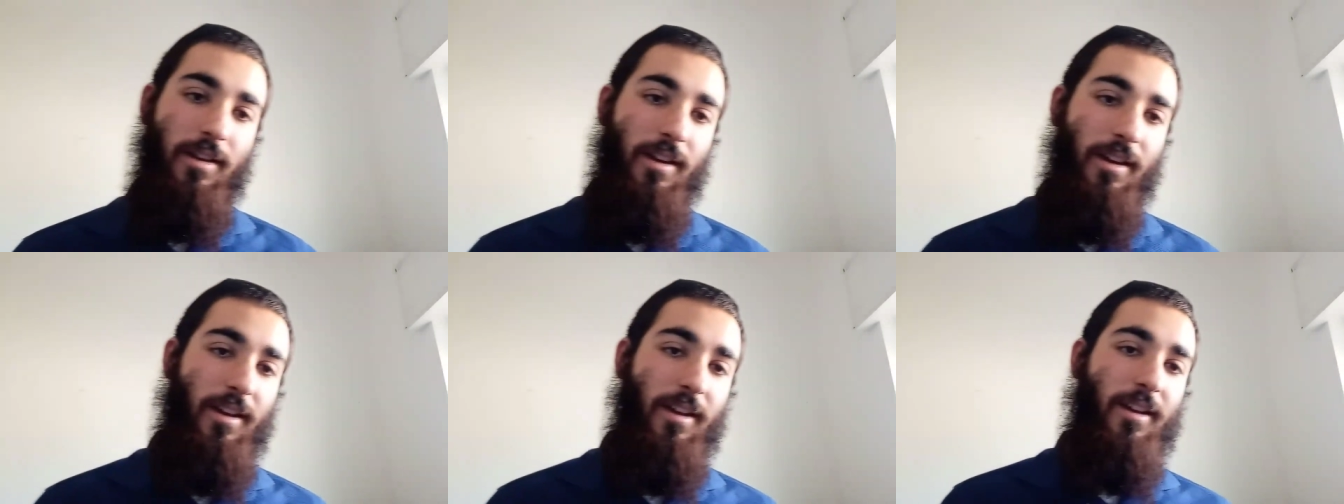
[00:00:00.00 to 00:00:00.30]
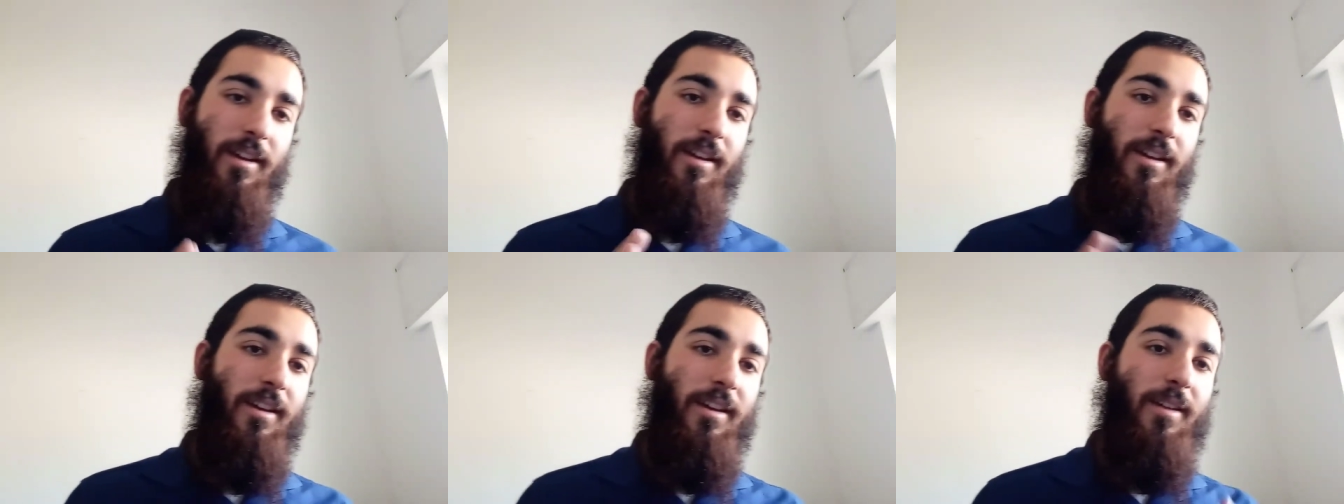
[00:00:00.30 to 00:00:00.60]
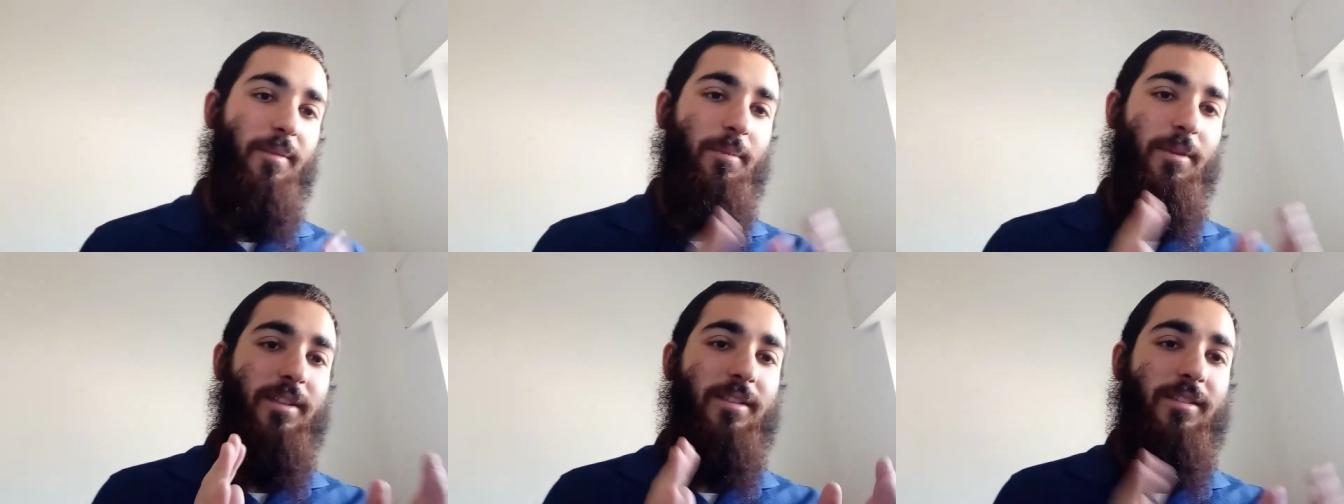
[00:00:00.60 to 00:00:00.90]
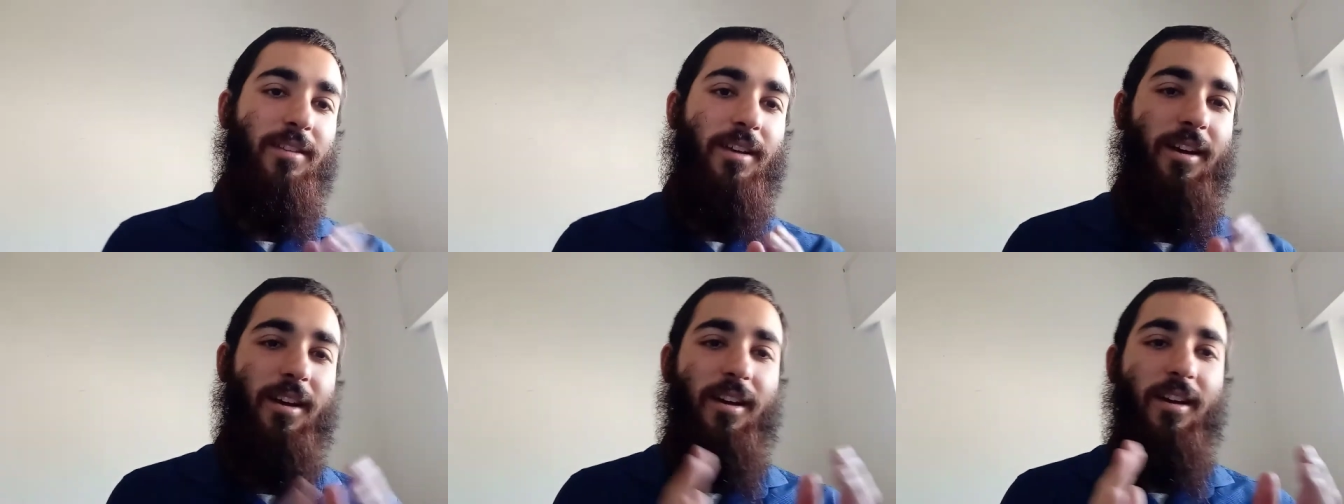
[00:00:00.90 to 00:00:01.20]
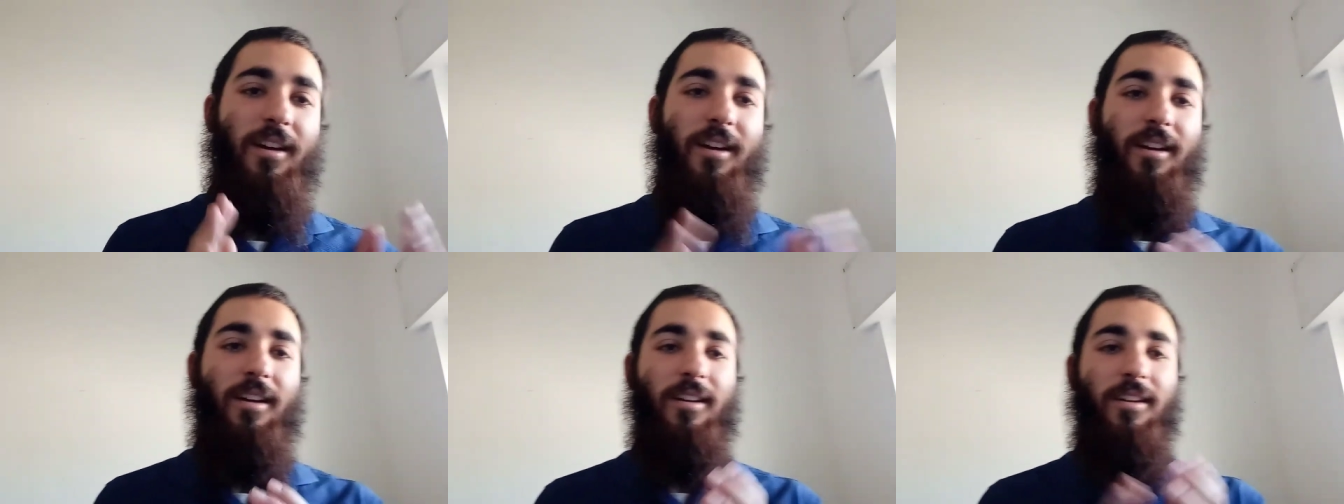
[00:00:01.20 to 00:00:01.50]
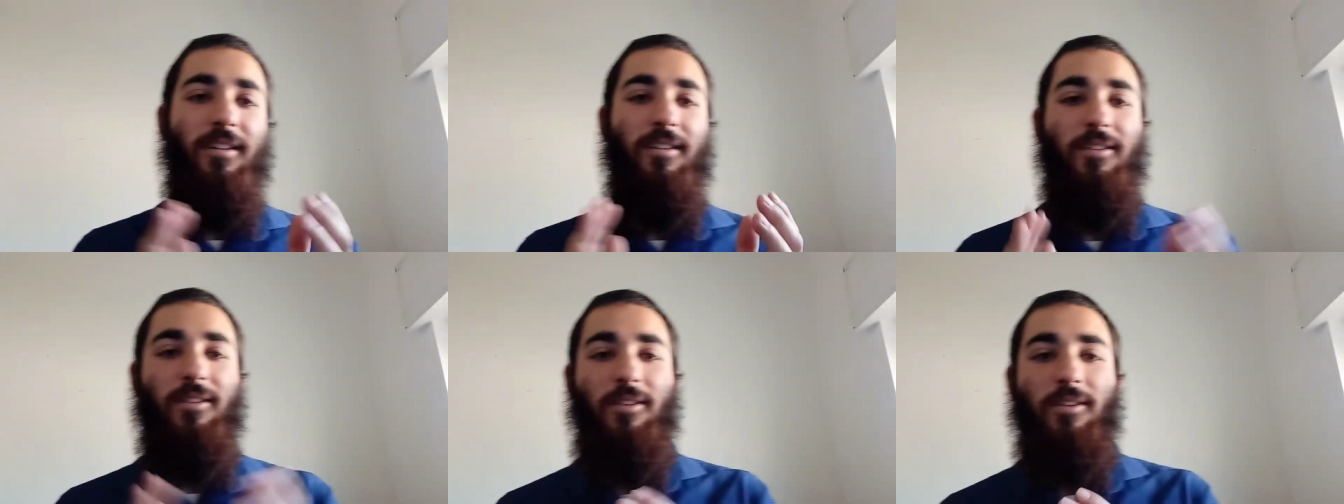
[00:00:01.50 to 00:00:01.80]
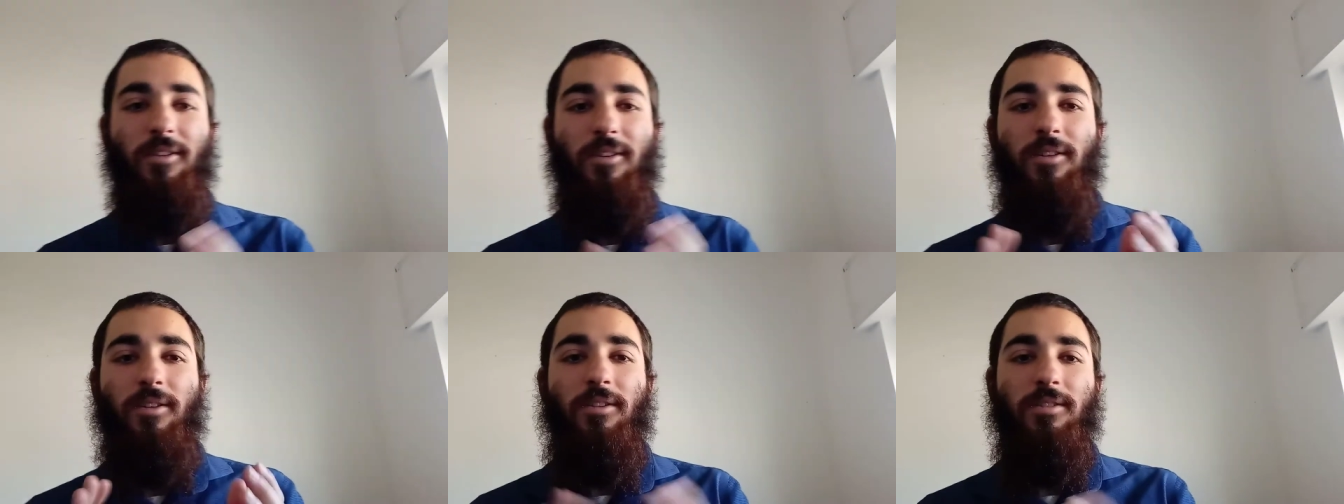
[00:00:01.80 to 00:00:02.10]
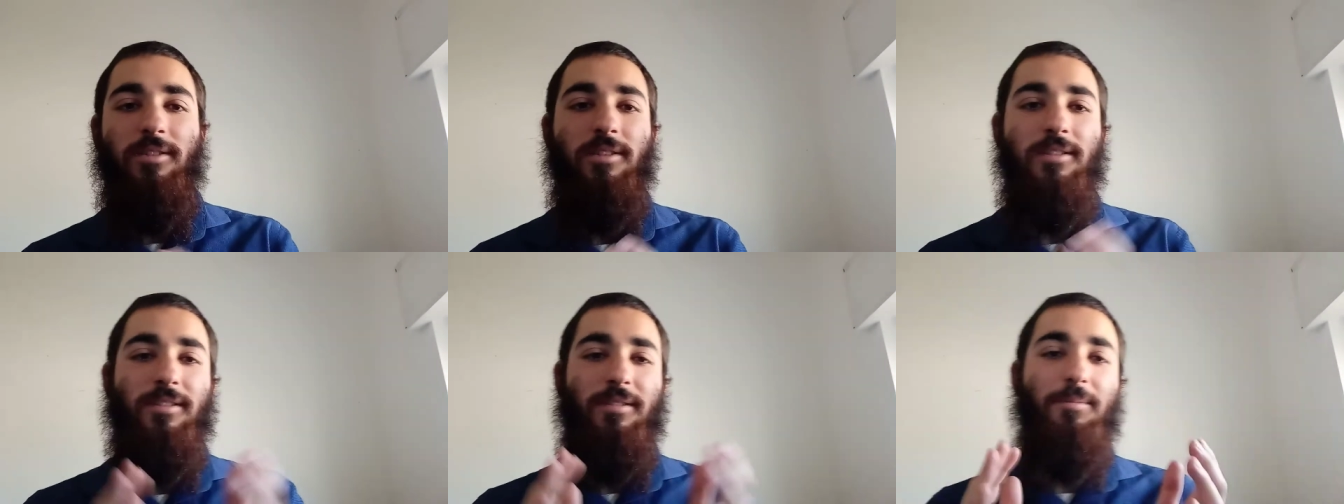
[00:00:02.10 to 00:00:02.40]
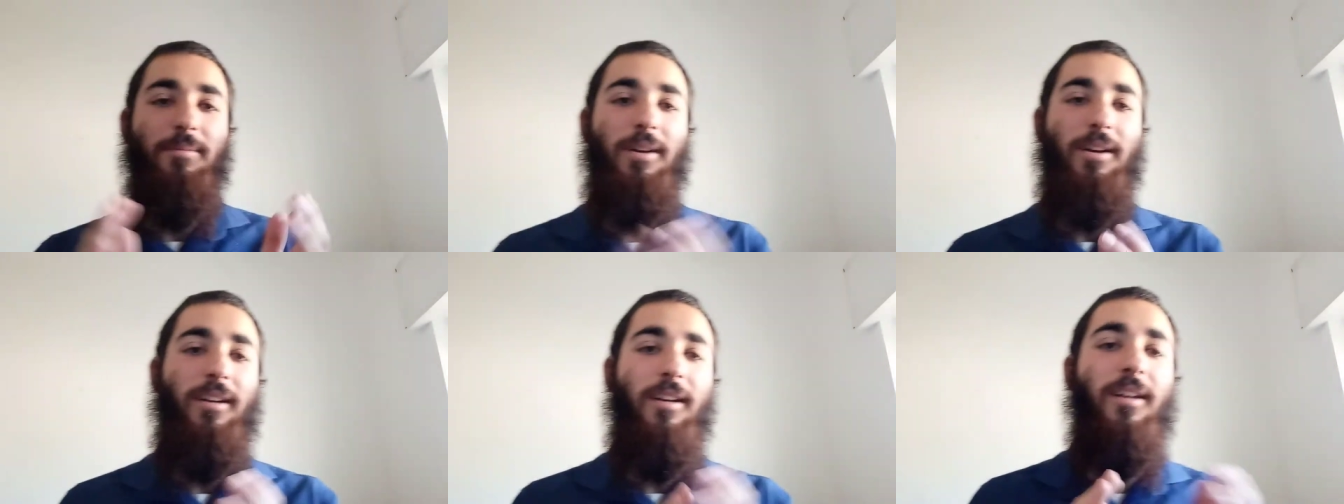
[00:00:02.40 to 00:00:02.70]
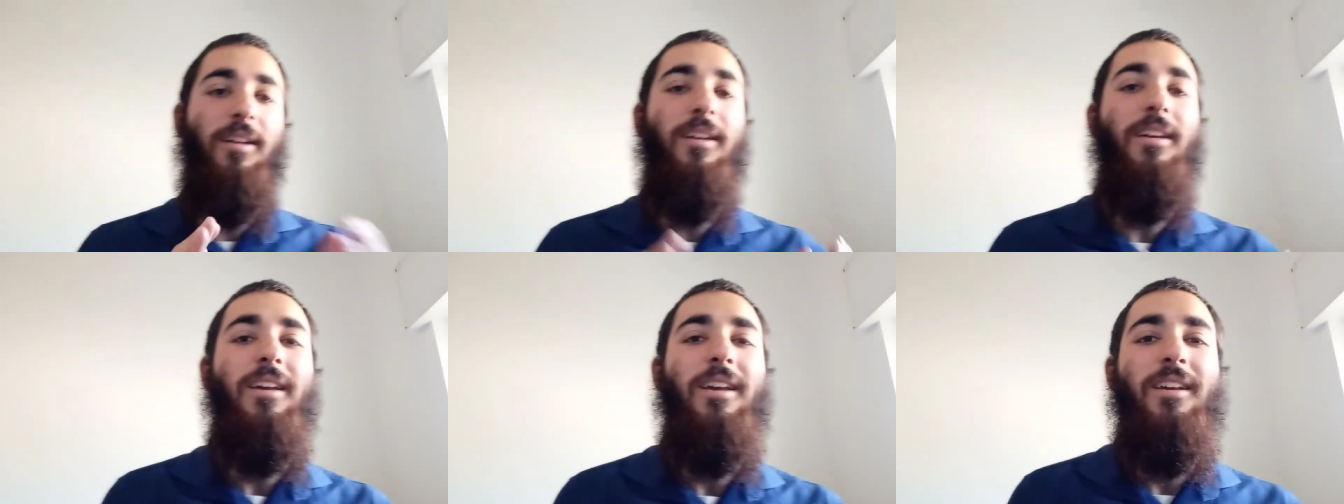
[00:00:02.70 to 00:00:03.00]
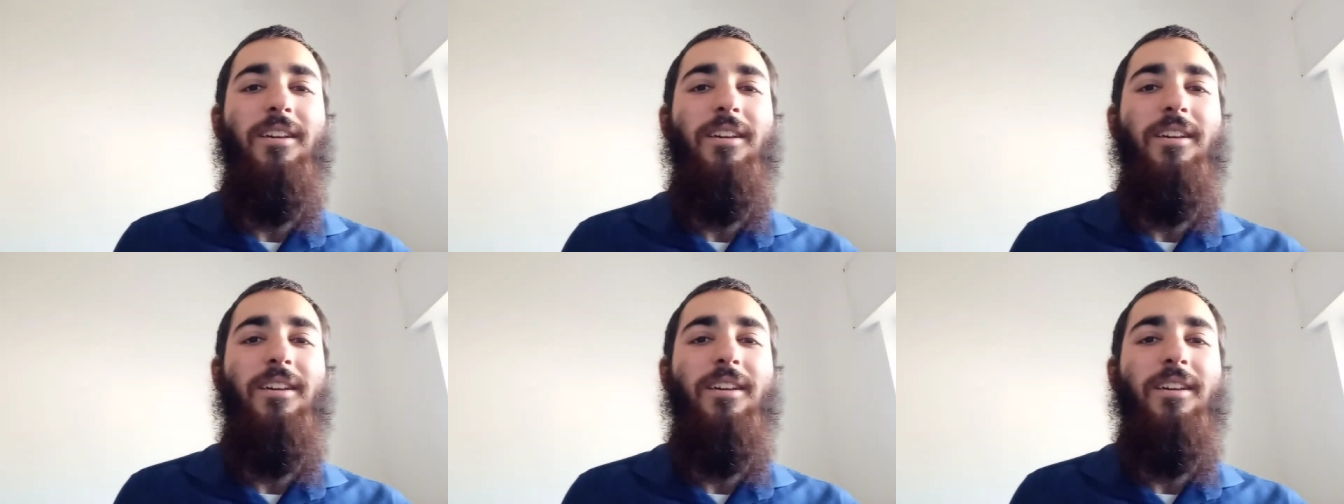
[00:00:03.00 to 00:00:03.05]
"Ehe Masai Kosima